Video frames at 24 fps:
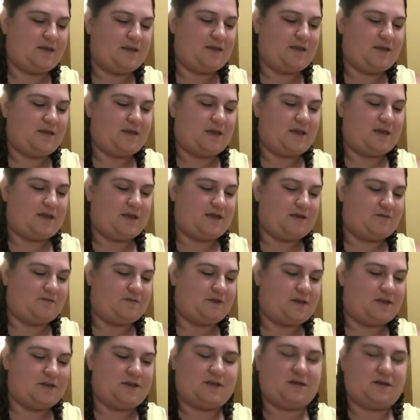and I've
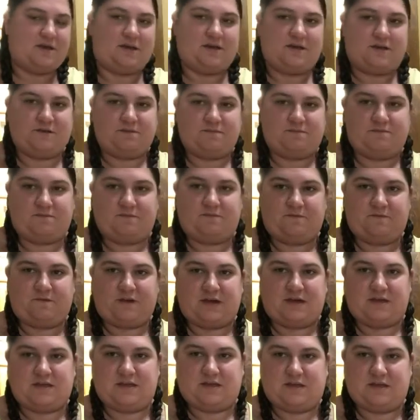kind of
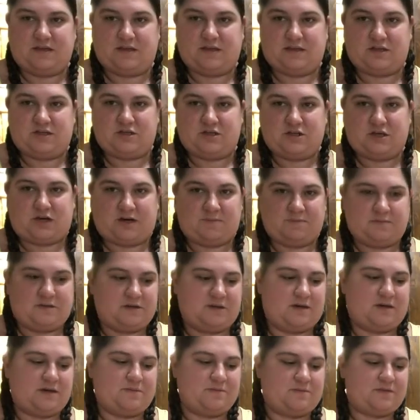finely chopped it
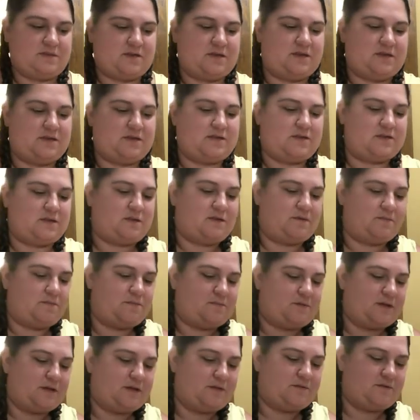up, sliced it up,
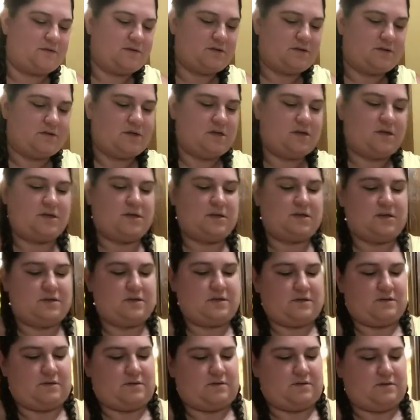whatever.
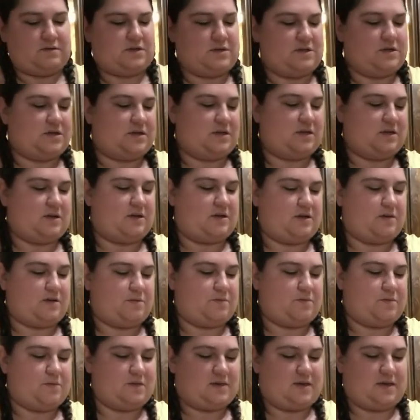So we're just gonna
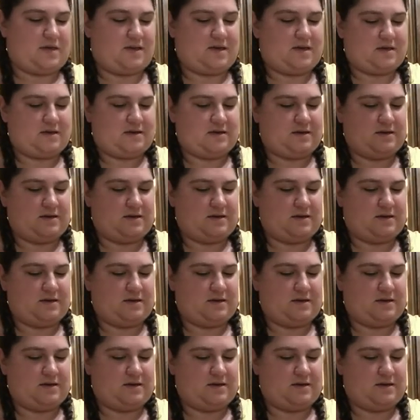put that